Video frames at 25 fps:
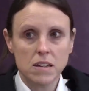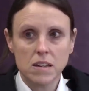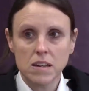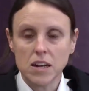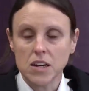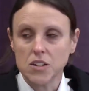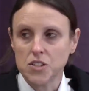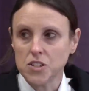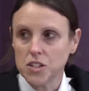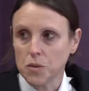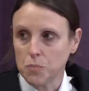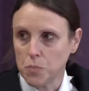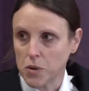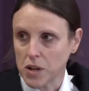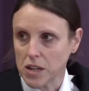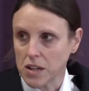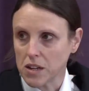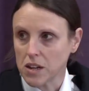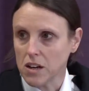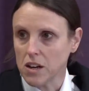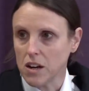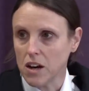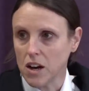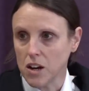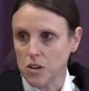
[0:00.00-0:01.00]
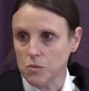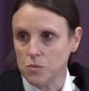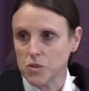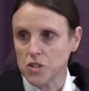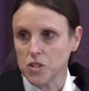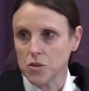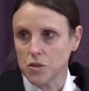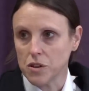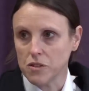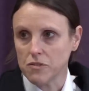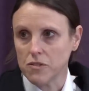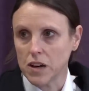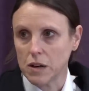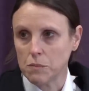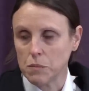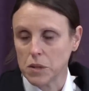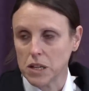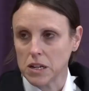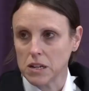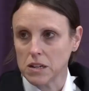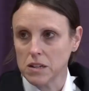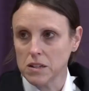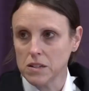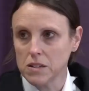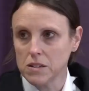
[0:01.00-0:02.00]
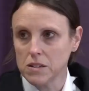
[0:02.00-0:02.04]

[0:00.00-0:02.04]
and to bring her home to her family.